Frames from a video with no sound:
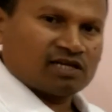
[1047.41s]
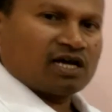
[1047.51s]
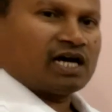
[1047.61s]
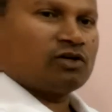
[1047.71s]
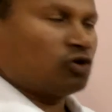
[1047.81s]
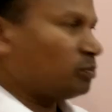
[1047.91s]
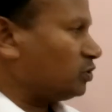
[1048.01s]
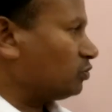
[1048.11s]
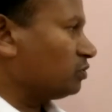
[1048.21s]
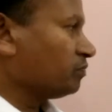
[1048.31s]
I hope
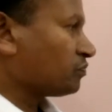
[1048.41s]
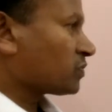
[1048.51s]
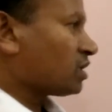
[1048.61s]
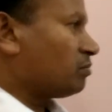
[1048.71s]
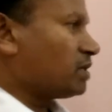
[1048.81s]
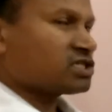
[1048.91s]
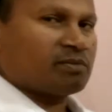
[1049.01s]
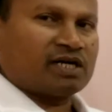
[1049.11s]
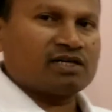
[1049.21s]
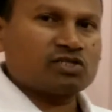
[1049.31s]
you must have
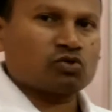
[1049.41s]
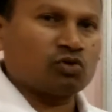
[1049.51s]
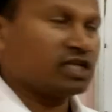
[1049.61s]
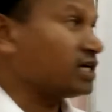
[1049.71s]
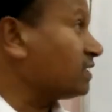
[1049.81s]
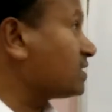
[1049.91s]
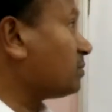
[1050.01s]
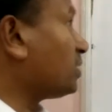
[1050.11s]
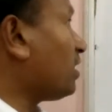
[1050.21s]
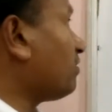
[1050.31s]
understood the
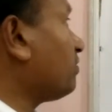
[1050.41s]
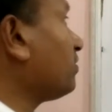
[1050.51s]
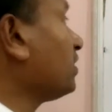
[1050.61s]
concept of